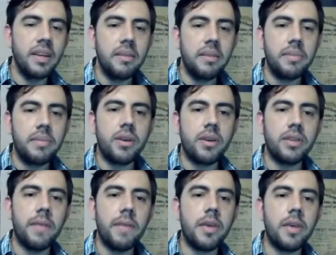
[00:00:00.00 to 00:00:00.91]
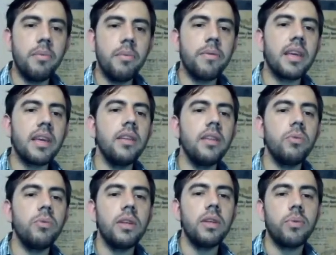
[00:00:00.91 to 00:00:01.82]
Because if he moved the king to
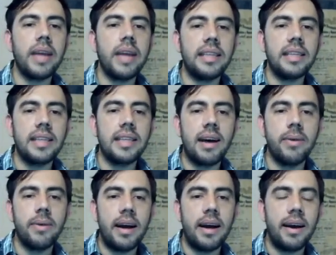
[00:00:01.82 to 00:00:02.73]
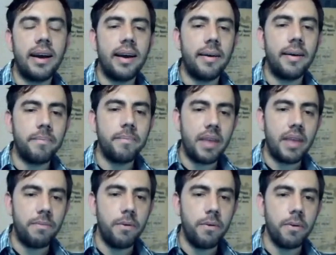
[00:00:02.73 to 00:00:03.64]
e3, I saw a
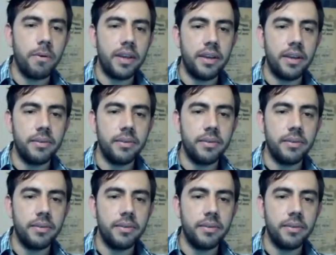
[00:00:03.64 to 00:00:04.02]
4 here,